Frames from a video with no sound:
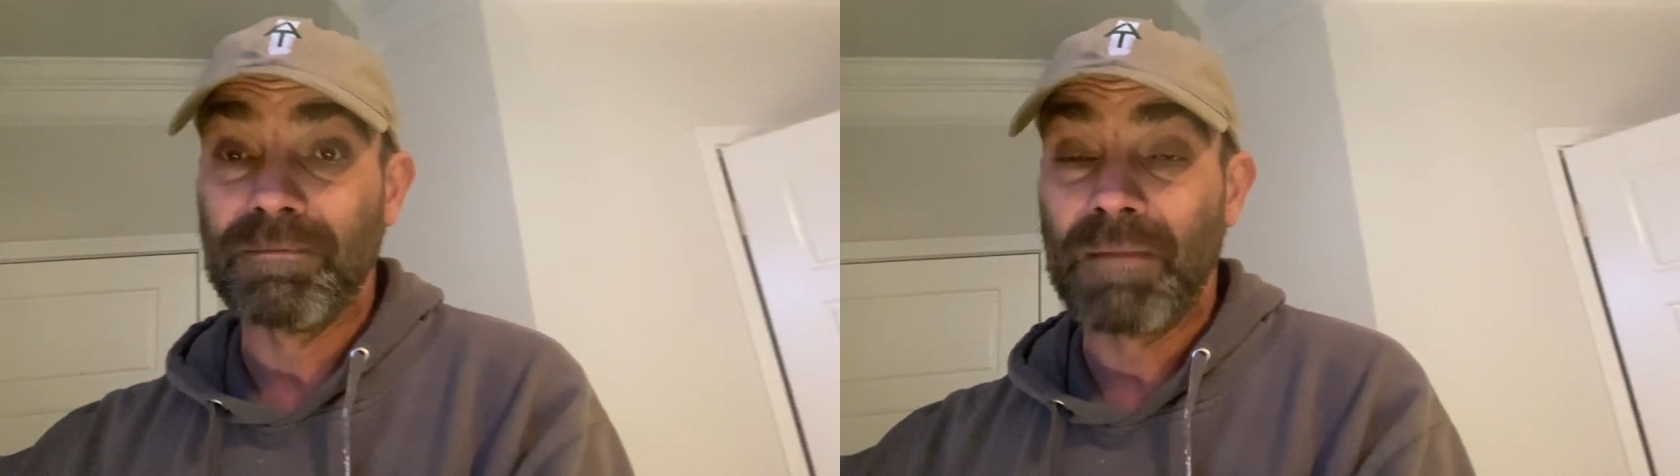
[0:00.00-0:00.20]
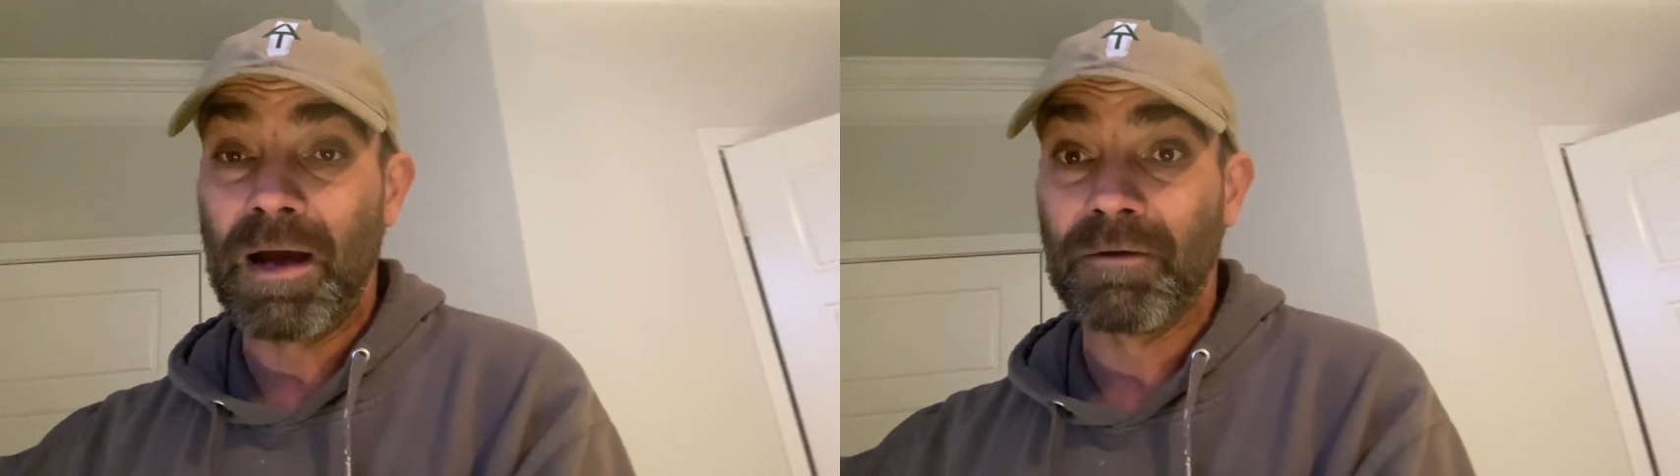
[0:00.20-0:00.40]

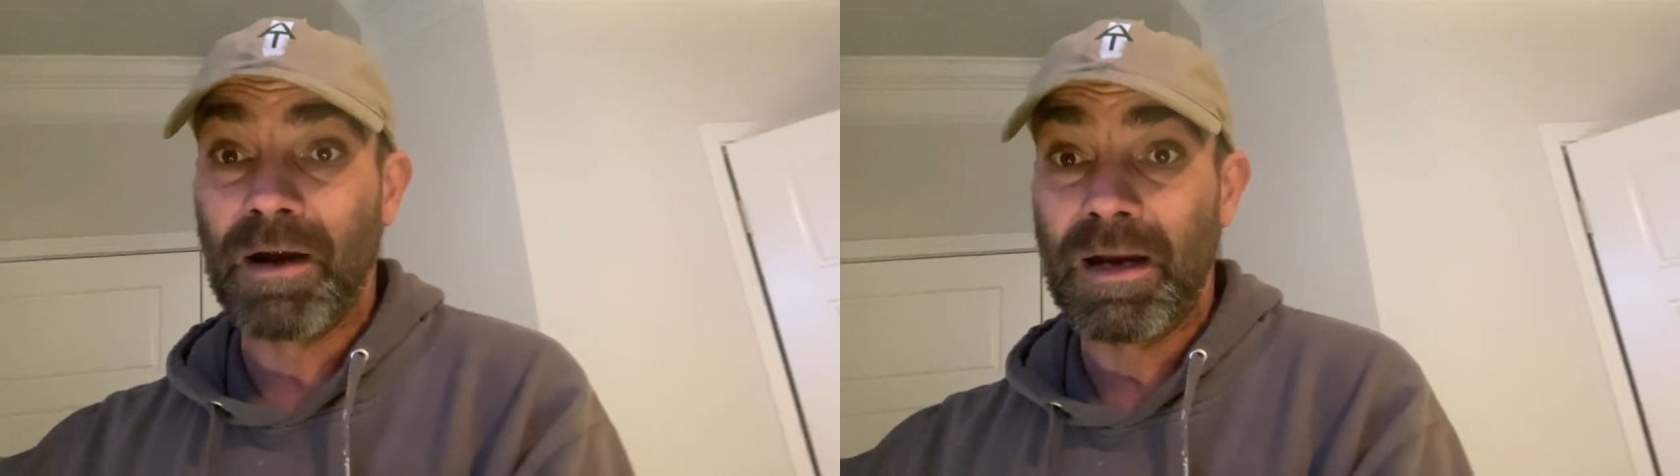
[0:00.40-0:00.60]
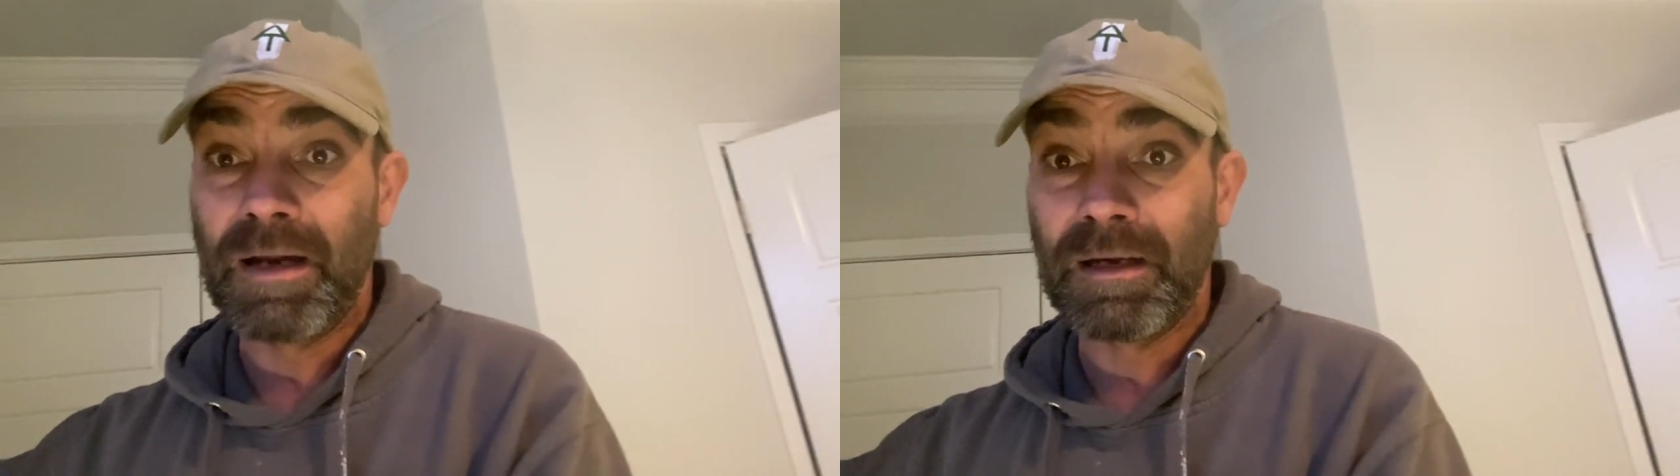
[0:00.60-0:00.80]

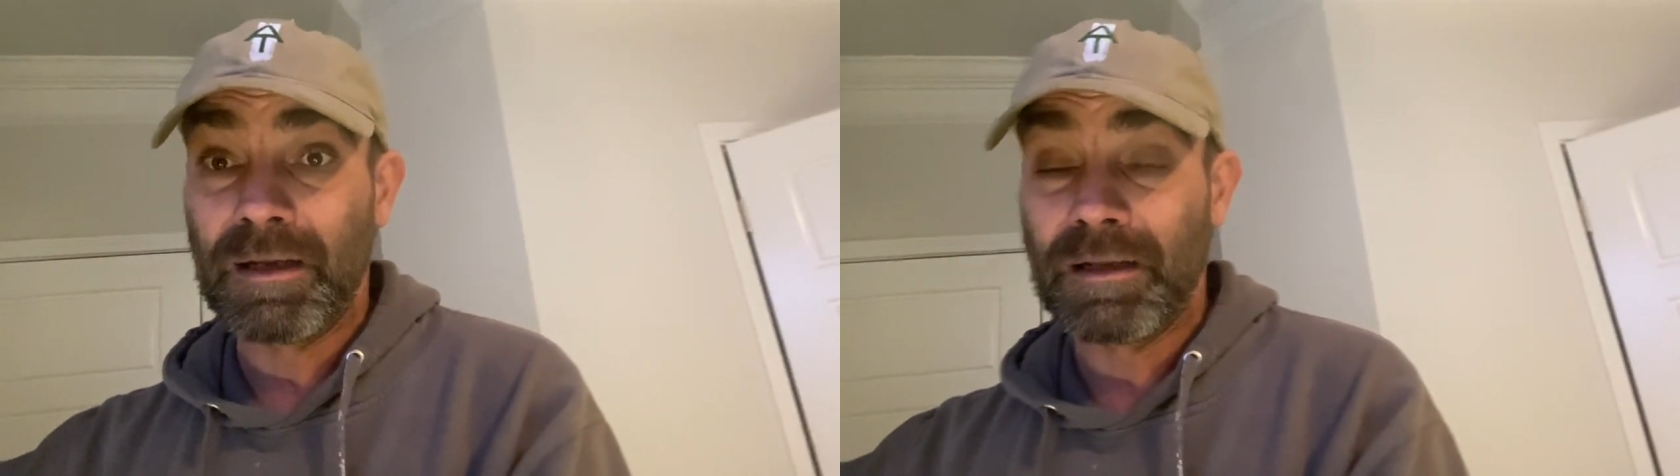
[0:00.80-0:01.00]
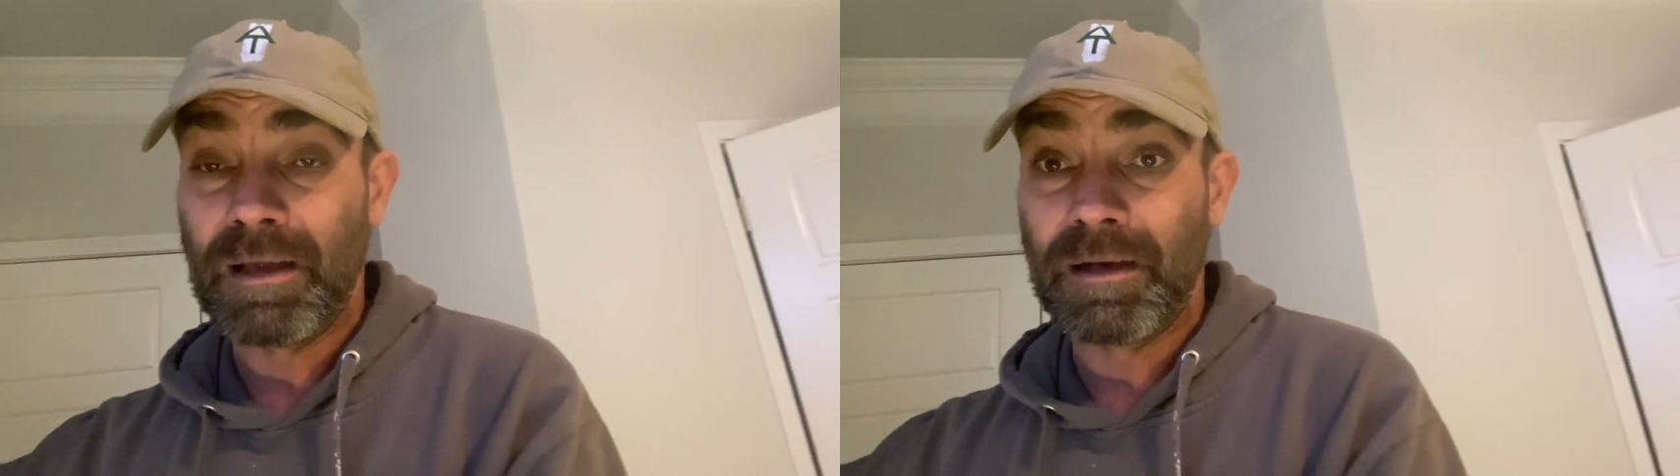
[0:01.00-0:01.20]
migrating,
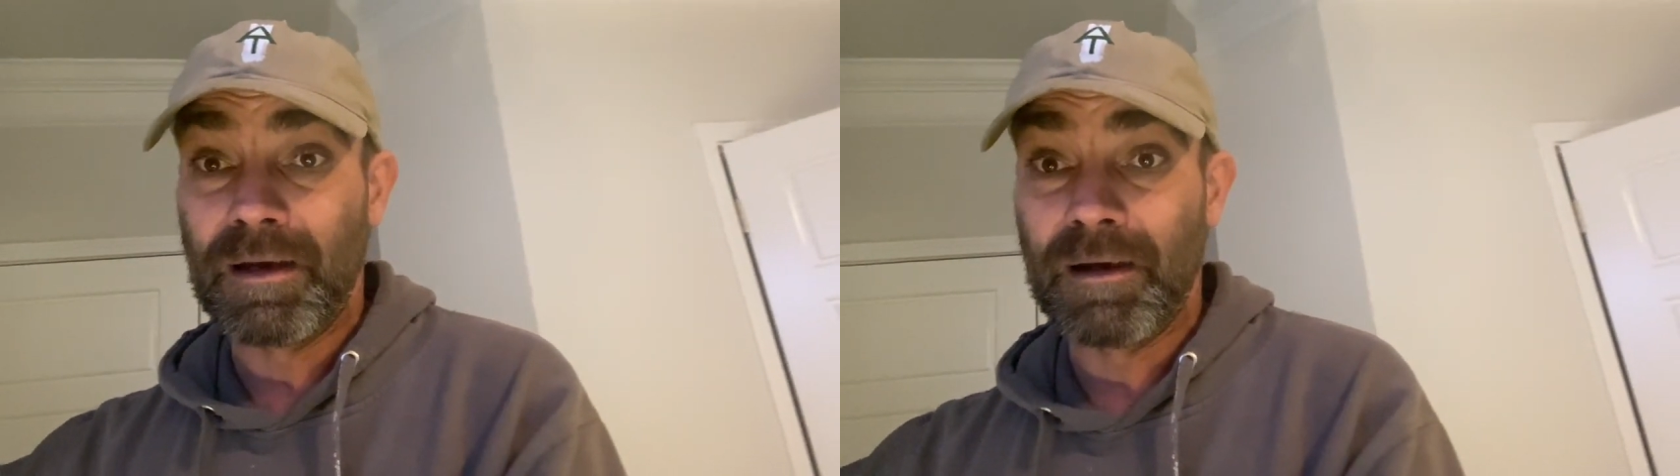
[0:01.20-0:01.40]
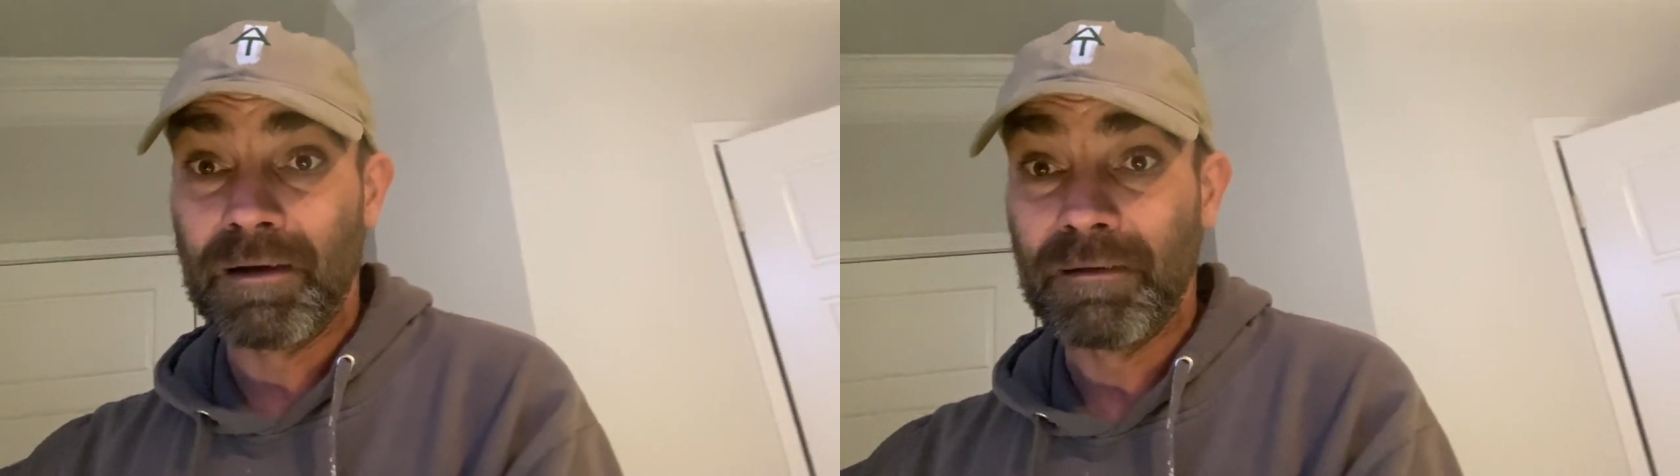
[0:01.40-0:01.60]
and
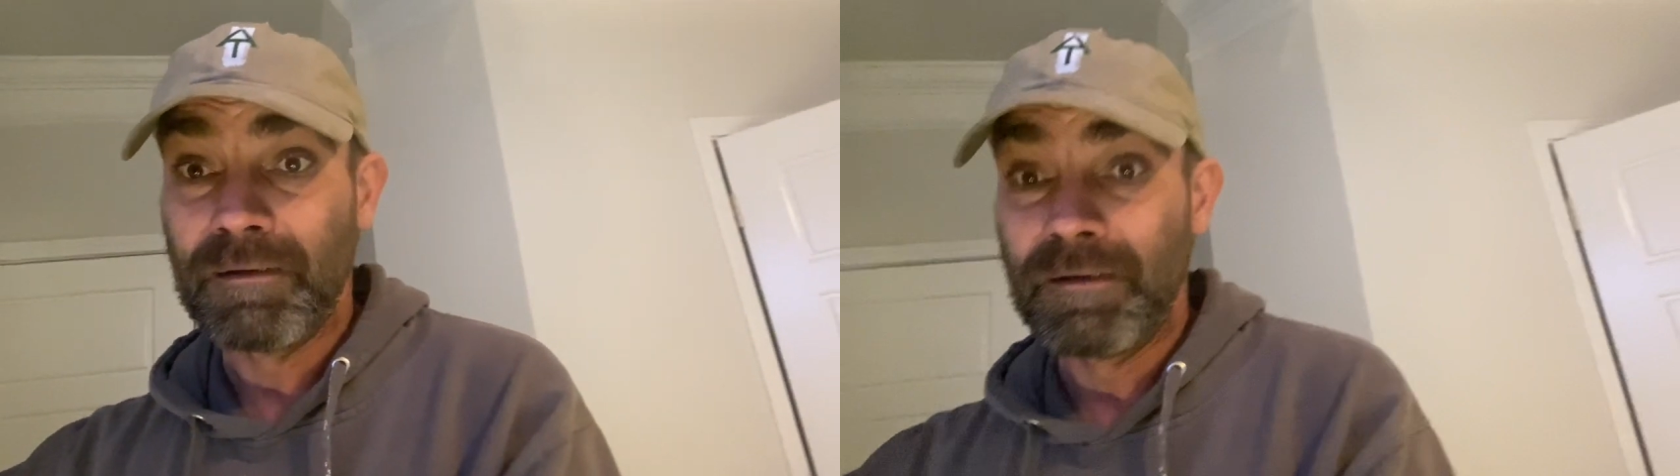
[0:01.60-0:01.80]
then